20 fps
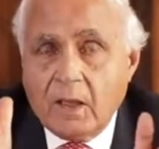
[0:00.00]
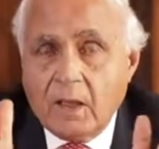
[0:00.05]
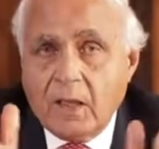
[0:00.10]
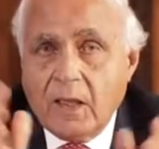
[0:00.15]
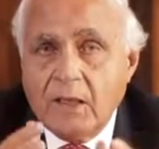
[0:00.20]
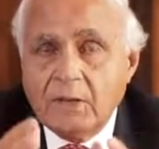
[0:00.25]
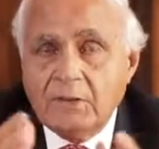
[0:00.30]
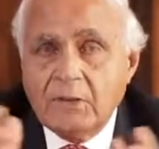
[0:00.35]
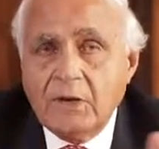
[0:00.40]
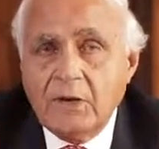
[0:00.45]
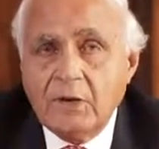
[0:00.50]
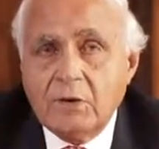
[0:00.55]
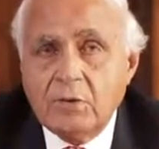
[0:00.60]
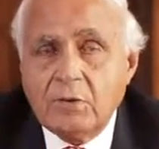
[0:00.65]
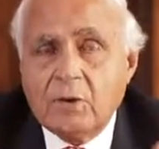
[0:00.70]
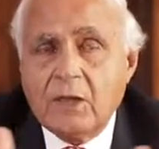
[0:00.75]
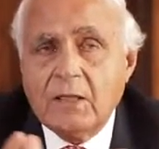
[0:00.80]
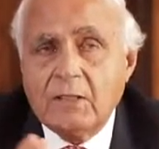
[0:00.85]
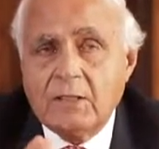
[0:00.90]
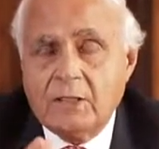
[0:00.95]
gathering
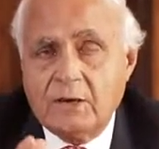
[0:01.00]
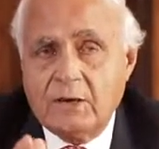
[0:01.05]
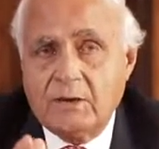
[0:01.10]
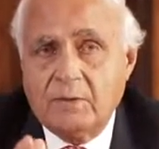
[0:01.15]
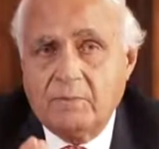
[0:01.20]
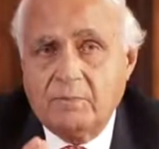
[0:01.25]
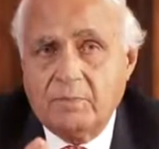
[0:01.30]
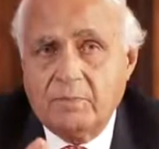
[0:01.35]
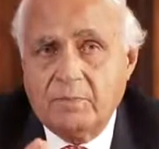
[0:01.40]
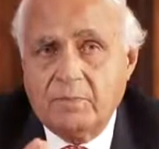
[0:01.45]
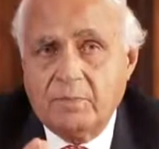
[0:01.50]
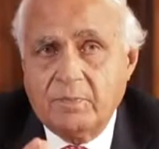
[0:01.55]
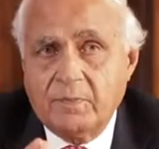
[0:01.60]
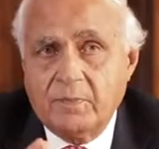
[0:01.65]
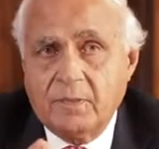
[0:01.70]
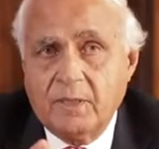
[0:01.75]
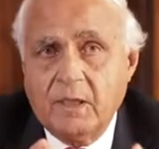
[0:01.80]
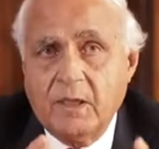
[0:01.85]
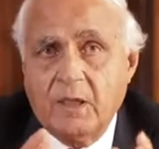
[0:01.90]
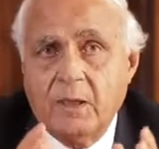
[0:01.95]
together
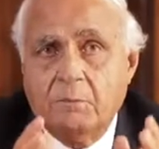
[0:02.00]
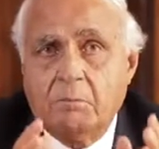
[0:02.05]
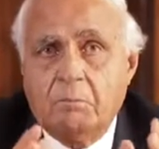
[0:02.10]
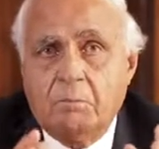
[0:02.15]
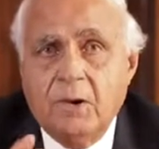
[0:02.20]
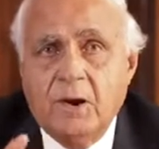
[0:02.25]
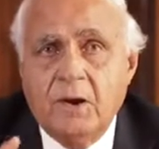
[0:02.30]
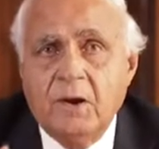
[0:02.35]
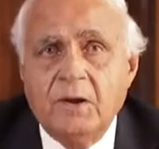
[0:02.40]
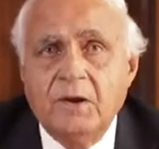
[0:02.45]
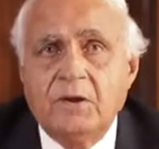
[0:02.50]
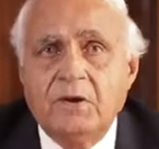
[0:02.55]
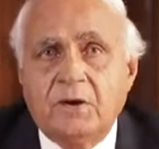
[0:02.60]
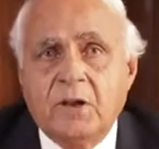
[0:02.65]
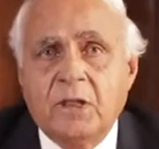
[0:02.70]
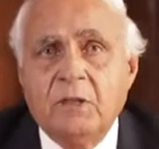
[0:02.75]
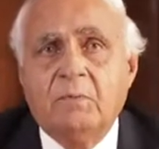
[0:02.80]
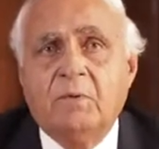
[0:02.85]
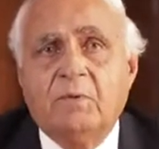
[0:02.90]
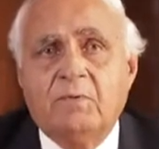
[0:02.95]
a brilliant
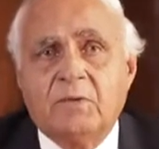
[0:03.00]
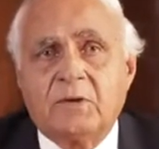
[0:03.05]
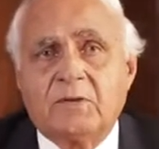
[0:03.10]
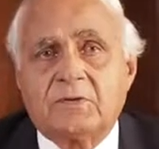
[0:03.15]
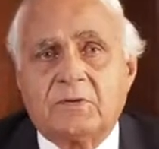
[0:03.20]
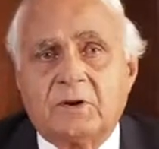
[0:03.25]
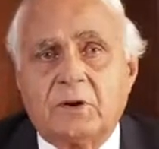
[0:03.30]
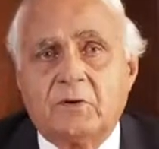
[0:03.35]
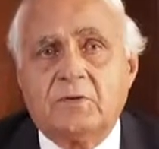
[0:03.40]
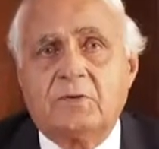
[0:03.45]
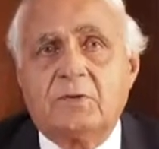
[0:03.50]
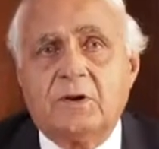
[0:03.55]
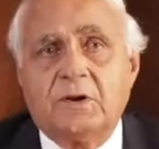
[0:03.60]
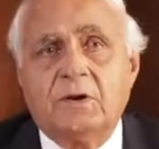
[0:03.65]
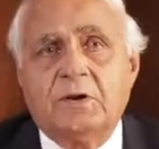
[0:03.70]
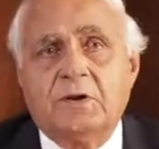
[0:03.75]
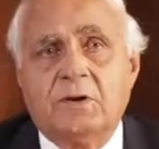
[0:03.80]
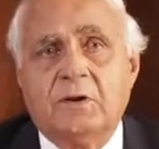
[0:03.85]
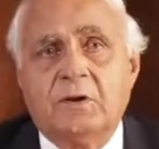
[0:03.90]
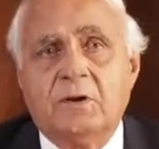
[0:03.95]
team of
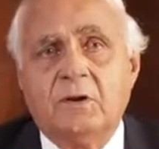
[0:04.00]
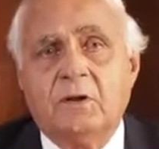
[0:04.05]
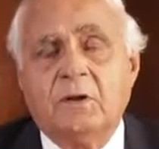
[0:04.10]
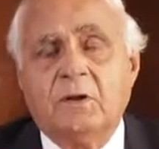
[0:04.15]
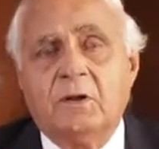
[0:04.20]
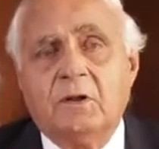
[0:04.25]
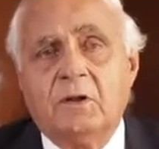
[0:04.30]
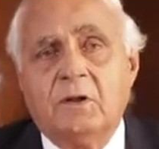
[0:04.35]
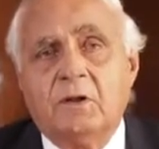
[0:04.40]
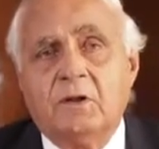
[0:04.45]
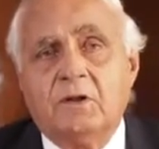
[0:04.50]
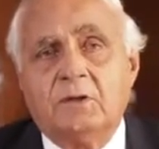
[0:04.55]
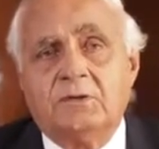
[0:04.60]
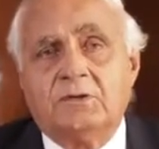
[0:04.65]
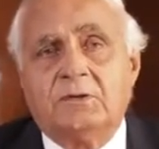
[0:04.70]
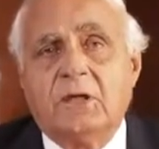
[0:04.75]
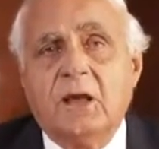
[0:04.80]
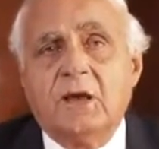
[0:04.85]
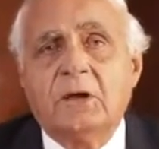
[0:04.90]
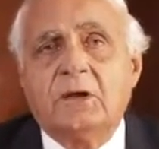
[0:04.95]
extraordinary,
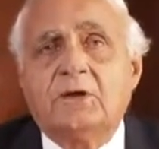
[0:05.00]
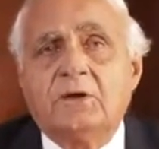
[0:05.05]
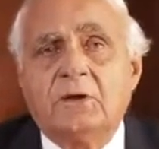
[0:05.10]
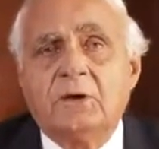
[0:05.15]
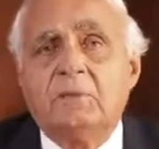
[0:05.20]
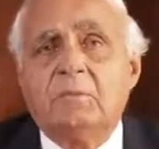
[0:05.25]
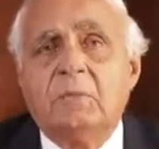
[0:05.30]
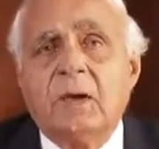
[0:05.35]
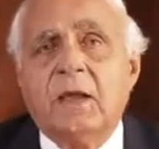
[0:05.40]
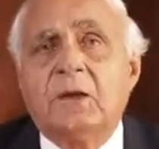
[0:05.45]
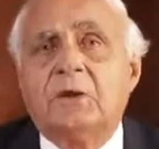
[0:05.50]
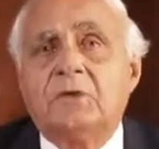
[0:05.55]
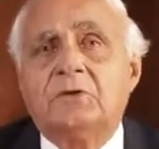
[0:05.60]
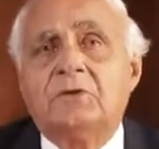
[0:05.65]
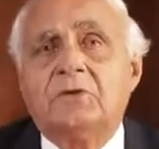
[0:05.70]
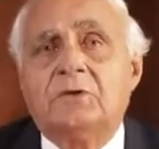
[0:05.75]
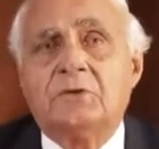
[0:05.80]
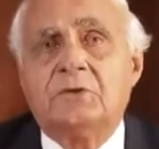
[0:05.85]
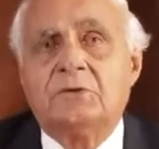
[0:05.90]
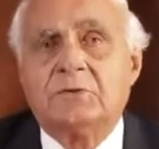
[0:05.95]
talented
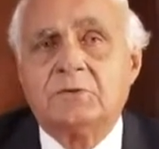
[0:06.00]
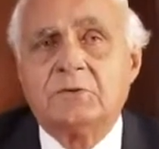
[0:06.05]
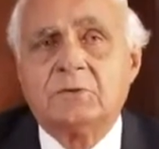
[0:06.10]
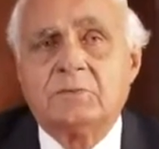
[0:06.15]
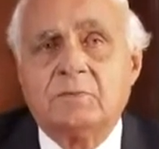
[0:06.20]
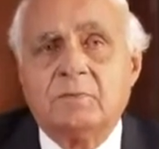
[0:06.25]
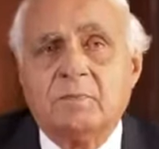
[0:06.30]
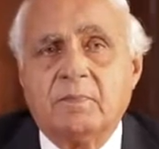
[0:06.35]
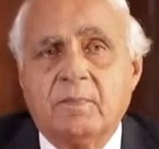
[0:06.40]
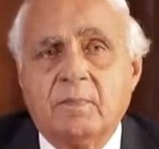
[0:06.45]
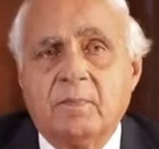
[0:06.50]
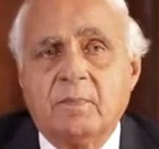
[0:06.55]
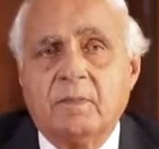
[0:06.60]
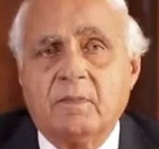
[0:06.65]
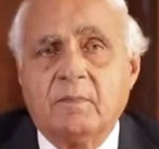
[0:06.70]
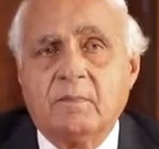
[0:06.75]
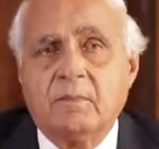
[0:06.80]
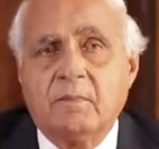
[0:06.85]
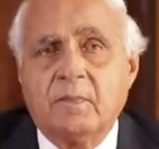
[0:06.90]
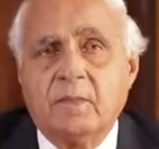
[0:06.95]
managers
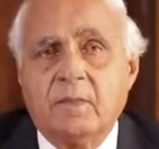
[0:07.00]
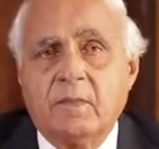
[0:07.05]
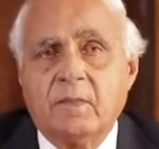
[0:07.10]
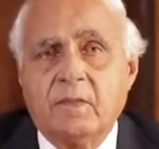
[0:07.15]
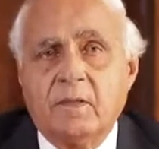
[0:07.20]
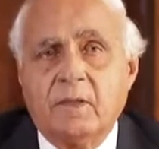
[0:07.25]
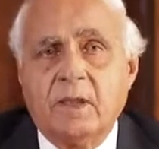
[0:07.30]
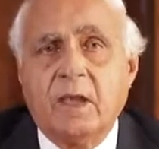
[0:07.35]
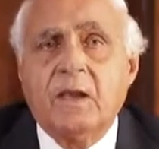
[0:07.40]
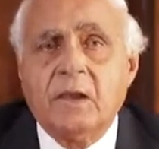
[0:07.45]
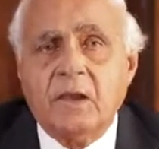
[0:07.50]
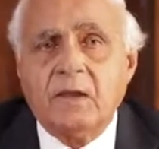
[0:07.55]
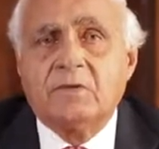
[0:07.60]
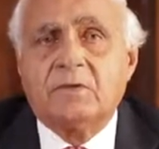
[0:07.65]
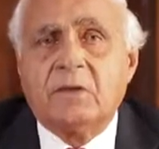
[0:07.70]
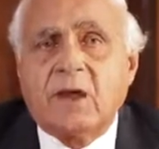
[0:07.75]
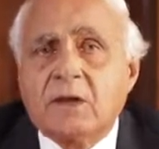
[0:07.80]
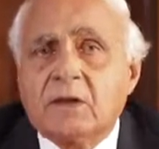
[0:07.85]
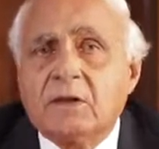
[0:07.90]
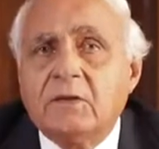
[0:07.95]
and
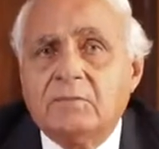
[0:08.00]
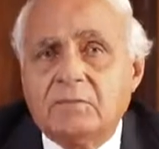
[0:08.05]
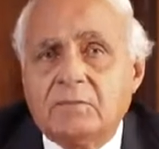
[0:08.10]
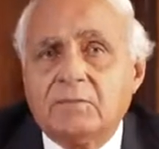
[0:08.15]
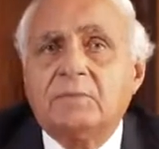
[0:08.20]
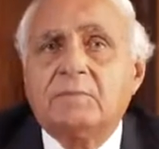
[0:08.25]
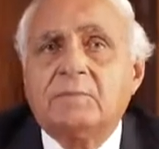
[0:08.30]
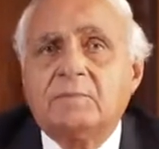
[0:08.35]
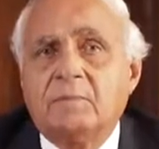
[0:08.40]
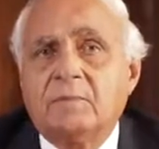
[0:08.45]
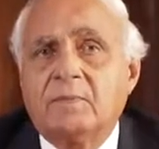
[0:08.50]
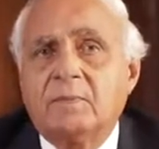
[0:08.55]
executives